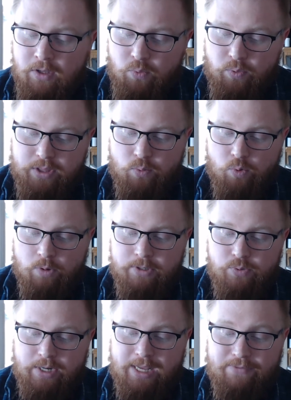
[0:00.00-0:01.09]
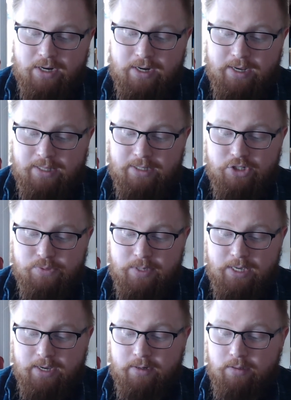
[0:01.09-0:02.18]
When the war between heaven and hell had just
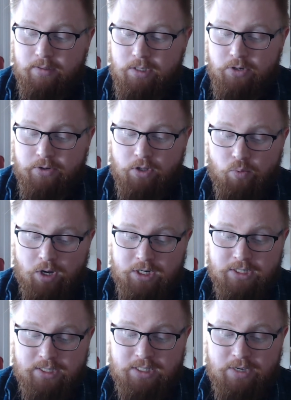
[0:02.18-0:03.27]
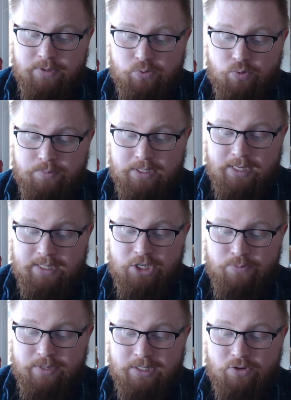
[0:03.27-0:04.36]
begun, Uriel watched as demons would possess
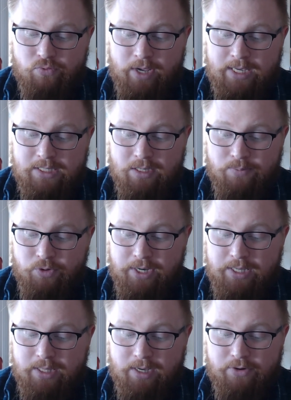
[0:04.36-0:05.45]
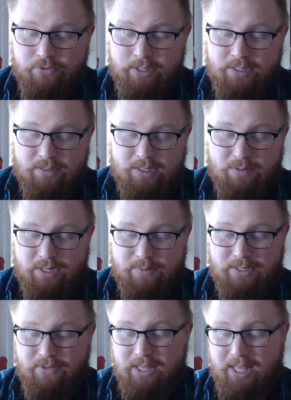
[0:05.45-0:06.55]
humans in ranks numbering in the hundreds, sometimes
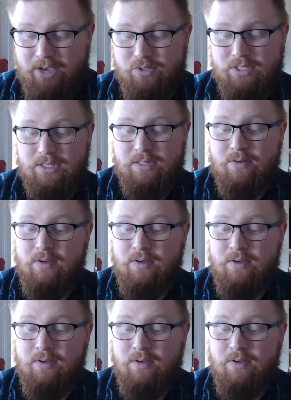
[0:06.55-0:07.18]
even thousands.